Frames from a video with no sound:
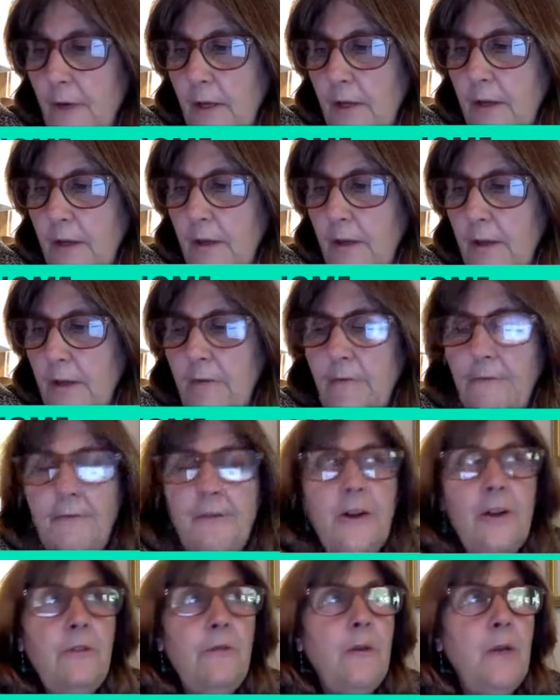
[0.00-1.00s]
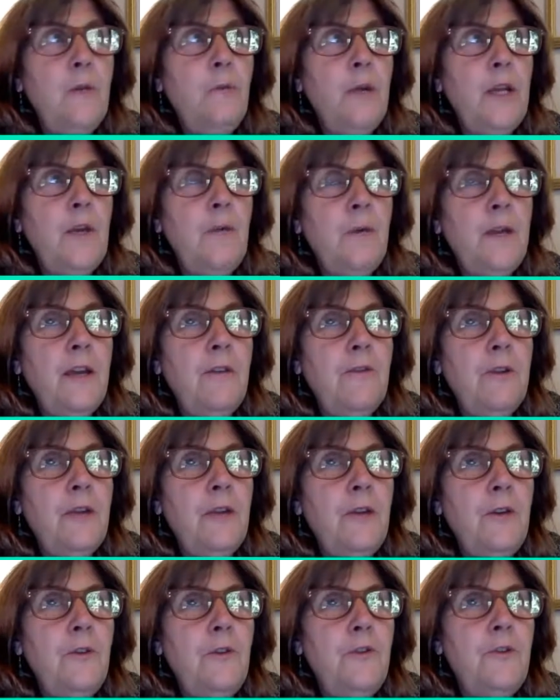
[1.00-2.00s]
And then the following week, we have a
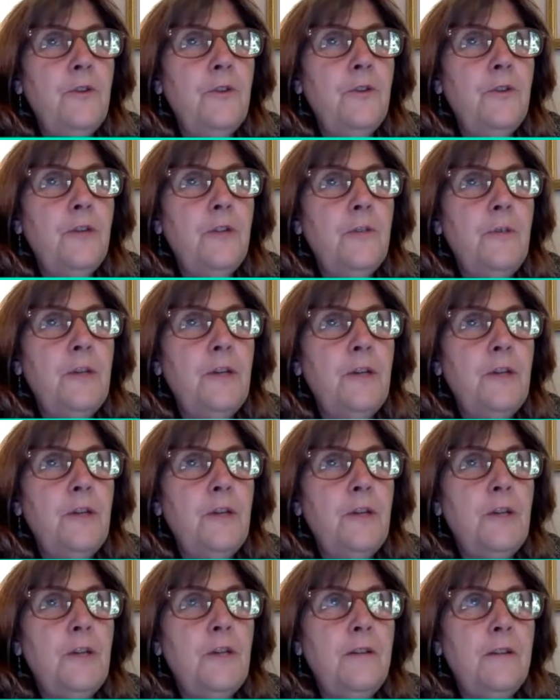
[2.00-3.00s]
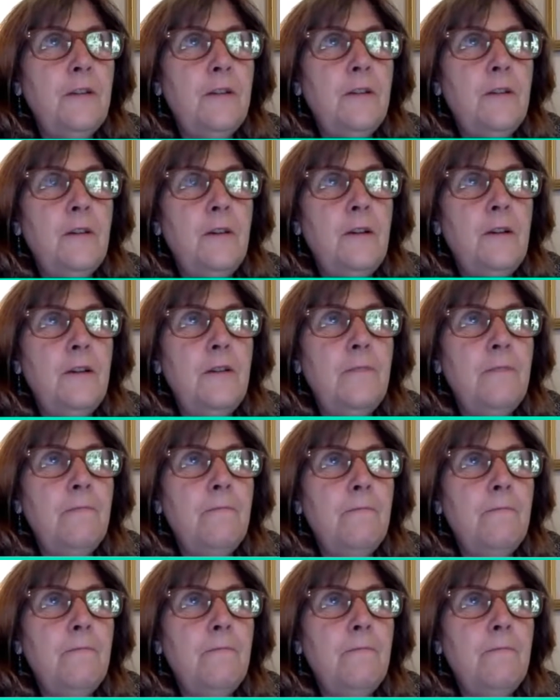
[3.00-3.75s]
huge special guest,